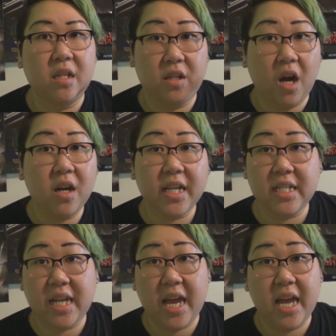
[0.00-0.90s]
dog
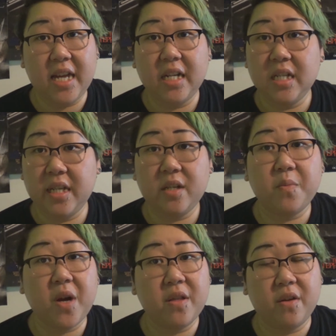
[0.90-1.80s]
is dead, little
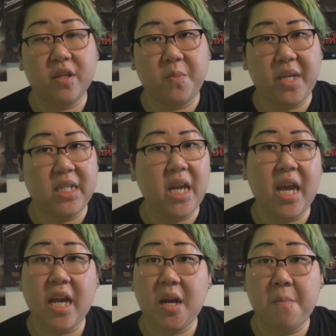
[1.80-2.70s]
brother is
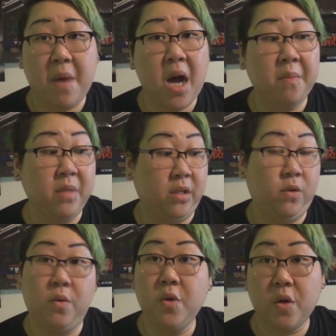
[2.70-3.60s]
missing, mom is
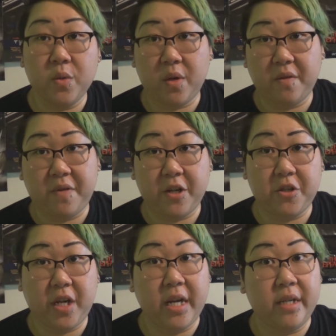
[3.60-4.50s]
who knows where the fuck
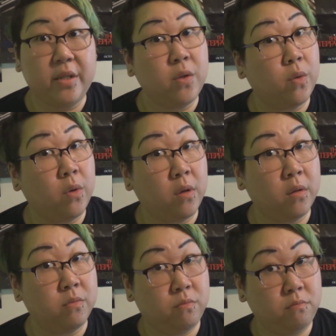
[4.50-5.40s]
she is,
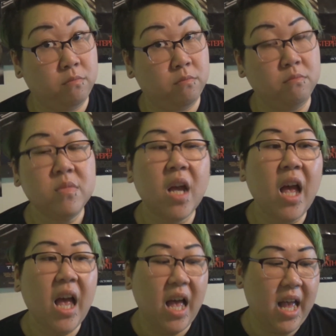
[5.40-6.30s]

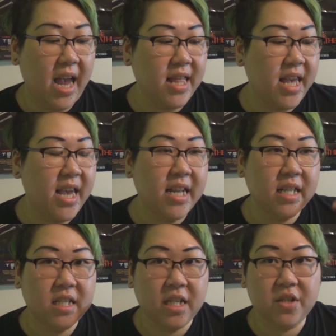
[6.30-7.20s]
and
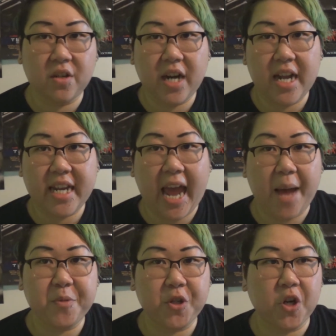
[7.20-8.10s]
then sister got
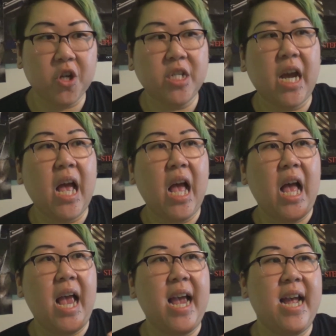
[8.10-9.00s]
captured,
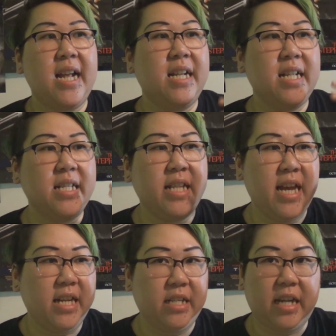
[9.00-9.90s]
and
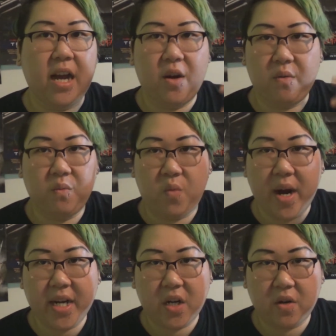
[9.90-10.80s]
then it's got
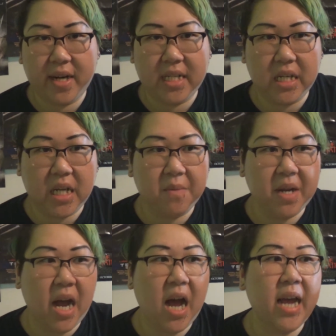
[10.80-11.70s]
white crazy
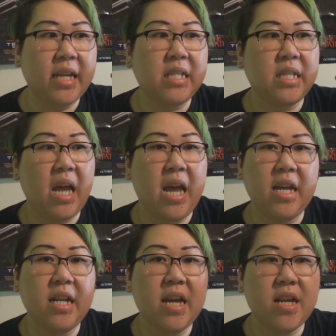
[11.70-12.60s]
demon eyes,
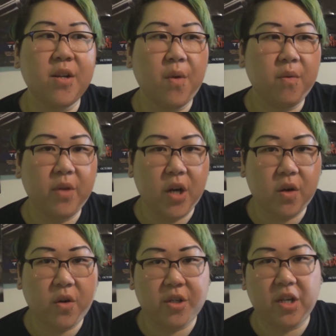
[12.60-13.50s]
and then,
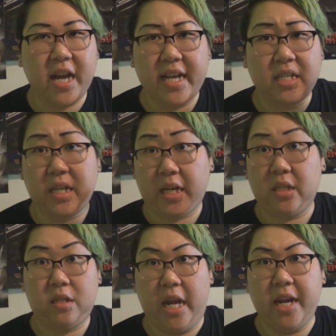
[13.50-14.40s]
Christian has, like,
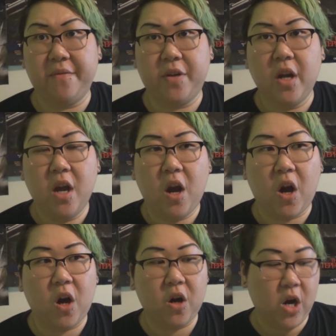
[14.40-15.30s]
saved
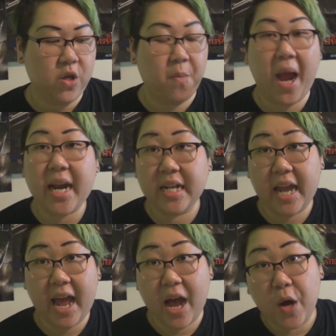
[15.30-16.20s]
her, they're back in
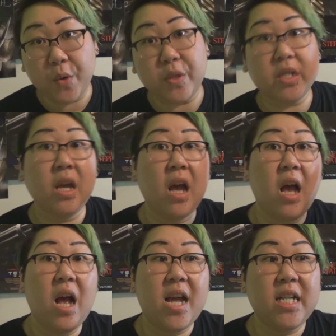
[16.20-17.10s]
the house,
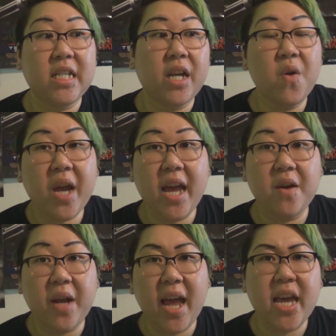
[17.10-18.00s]
and it's like,
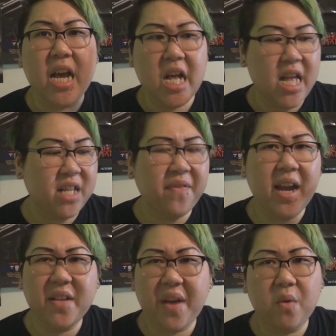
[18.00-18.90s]
okay, it's
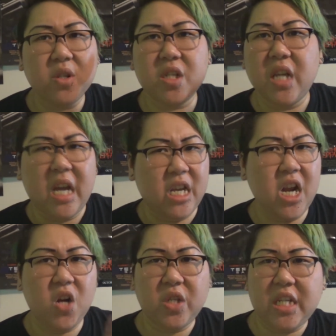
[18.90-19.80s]
fine, we'll just,
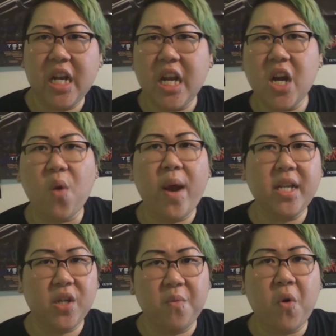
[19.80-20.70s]
sit here and
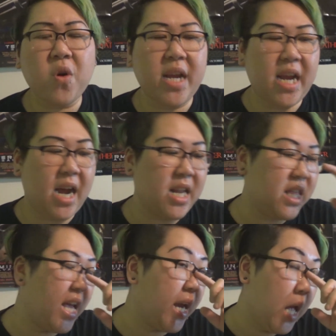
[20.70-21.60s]
wait till morning kind of
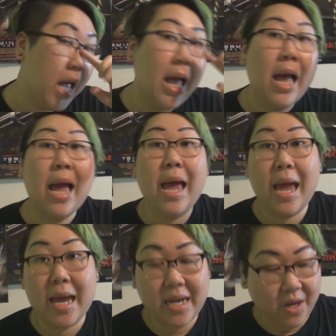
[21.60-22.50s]
thing.
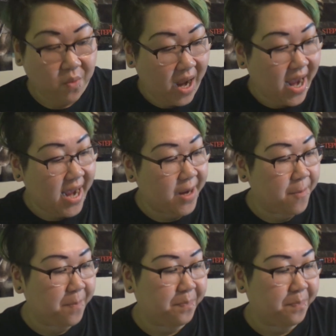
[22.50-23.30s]
Anyway,